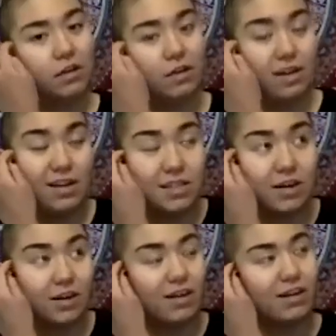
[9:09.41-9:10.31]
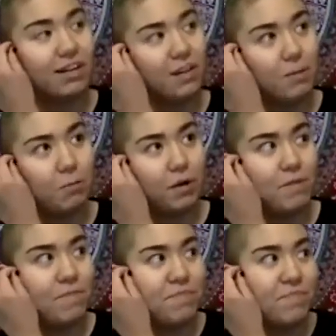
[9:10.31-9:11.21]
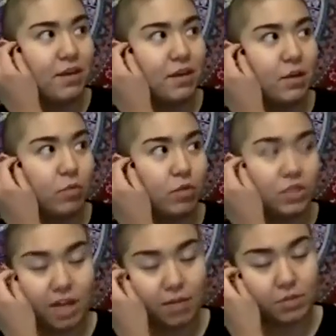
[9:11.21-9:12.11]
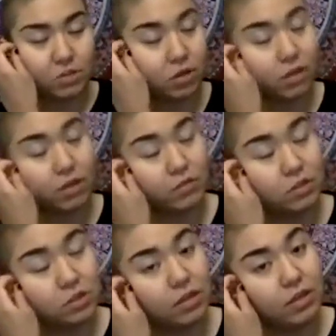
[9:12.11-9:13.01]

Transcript: It is hard, but we just got to be strong enough to do it.